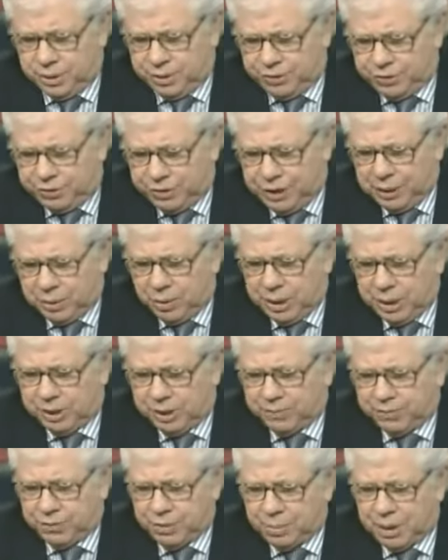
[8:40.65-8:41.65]
secret
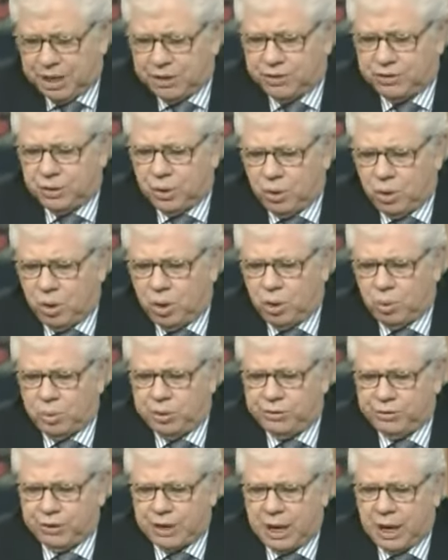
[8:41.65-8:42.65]
information
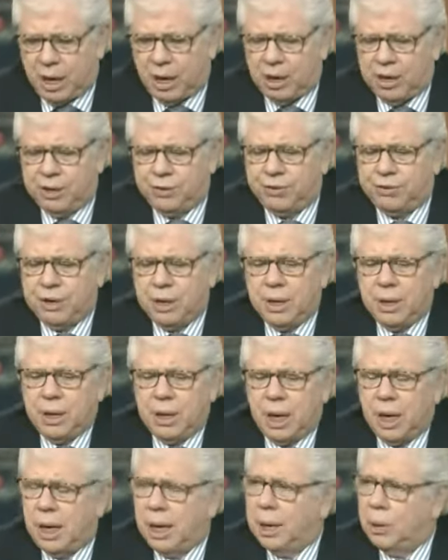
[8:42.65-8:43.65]
always carries
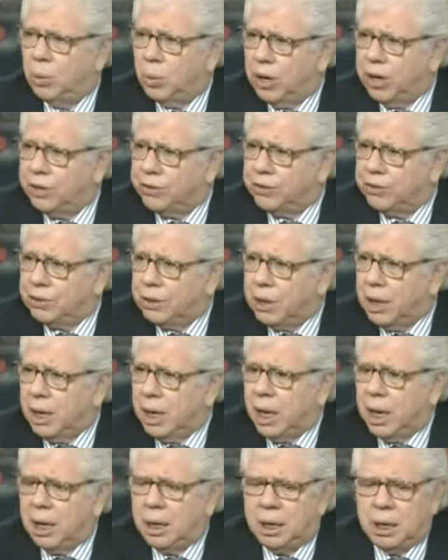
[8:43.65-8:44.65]
a risk,
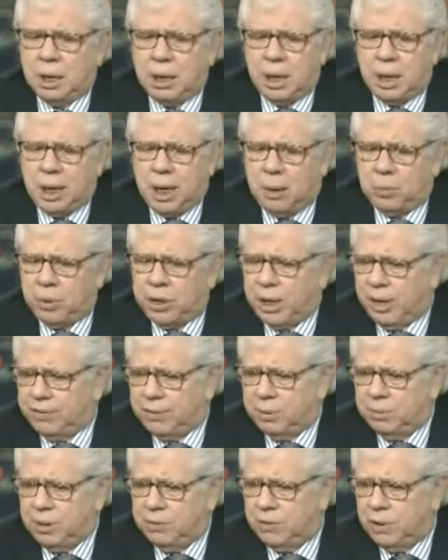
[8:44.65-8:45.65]
and we have
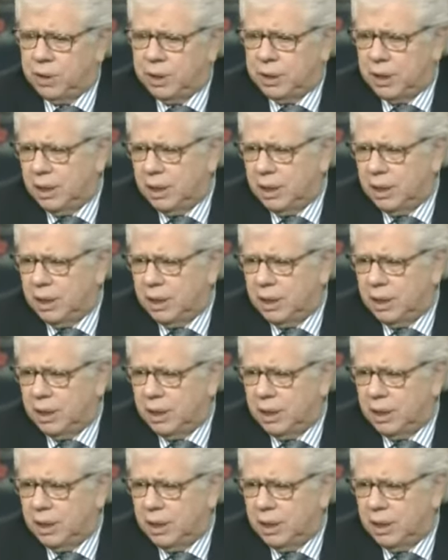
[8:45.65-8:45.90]
to be very